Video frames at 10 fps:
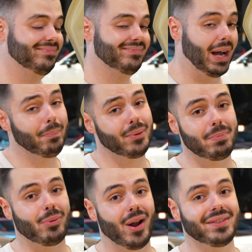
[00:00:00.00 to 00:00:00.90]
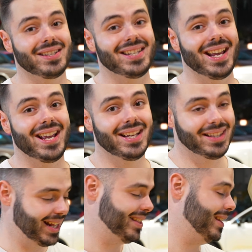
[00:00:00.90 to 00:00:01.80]
I'm pretty proud to say
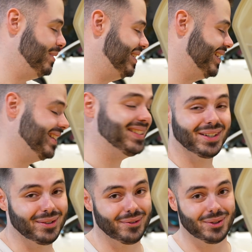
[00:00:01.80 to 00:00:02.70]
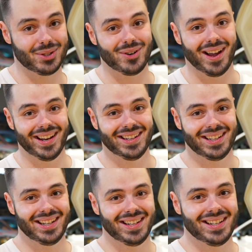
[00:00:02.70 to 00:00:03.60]
that I think we did it first try.
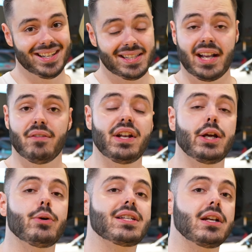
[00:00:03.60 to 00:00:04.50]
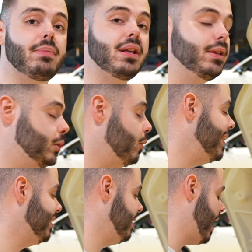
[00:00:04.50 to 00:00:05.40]
Second video is going to be
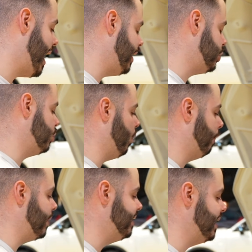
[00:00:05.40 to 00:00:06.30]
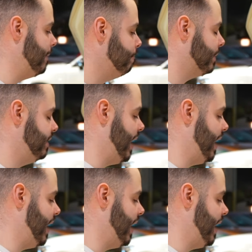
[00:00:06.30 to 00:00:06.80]
doing the actual printing, the